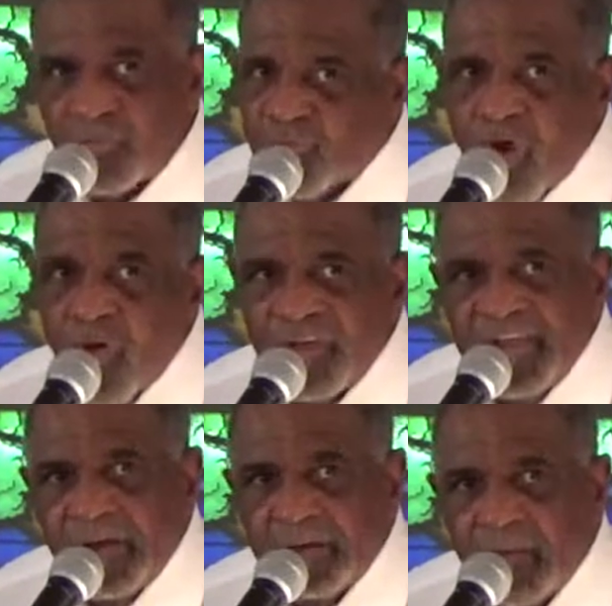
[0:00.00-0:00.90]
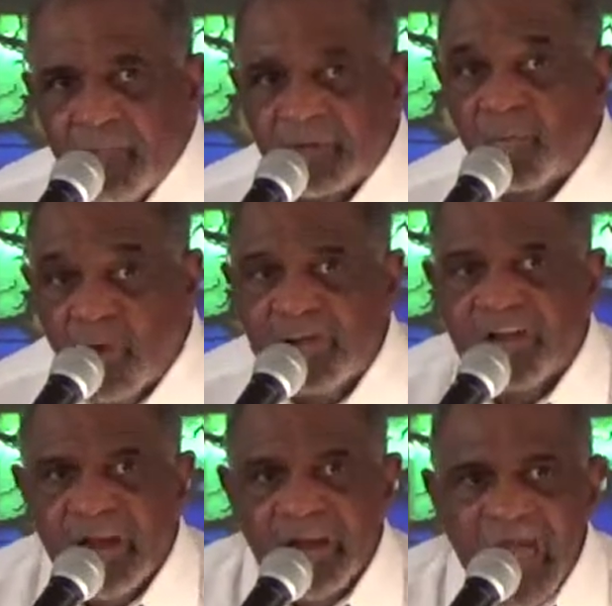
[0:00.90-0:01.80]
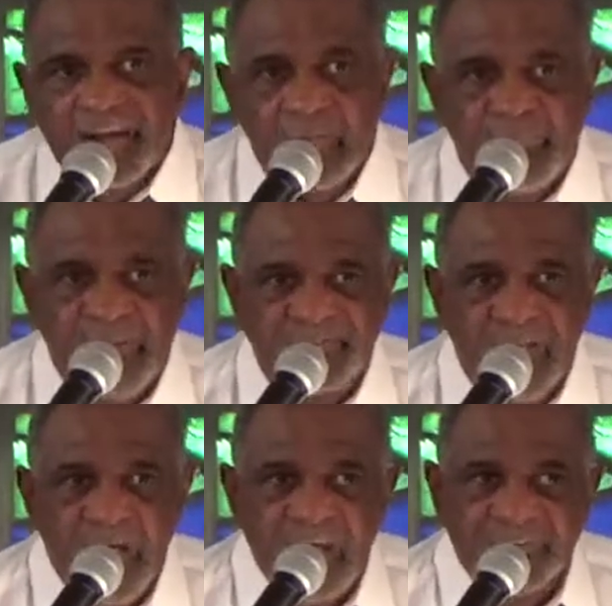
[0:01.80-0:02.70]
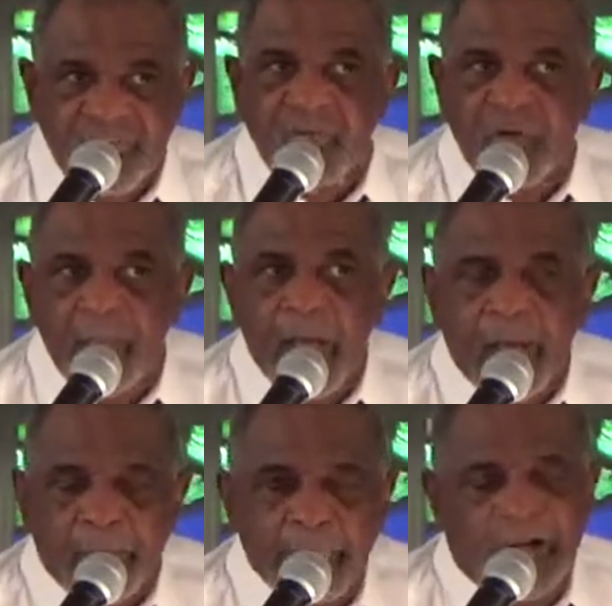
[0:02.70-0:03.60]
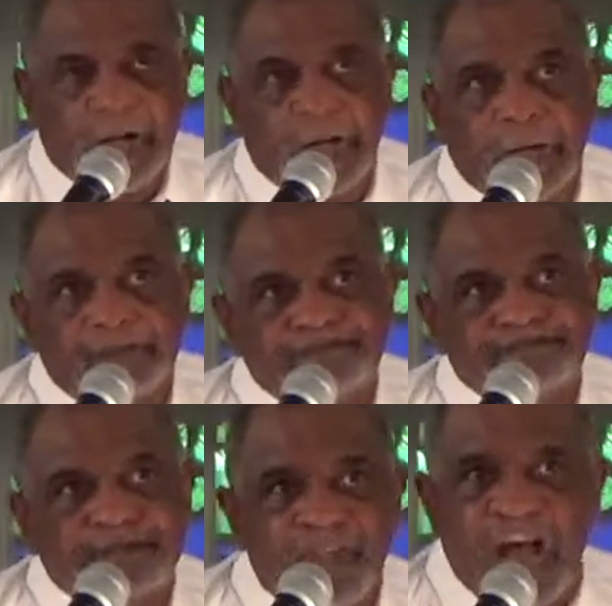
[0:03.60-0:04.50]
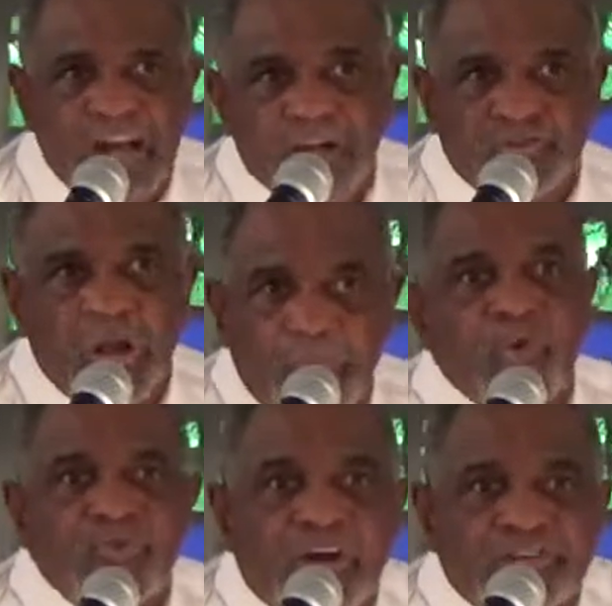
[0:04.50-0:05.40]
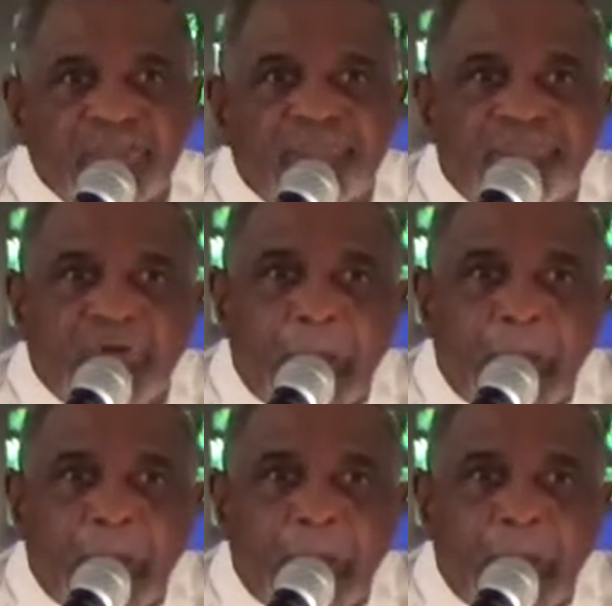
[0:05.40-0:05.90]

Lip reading: of wrong in it, but the one that they like the best is very financially productive.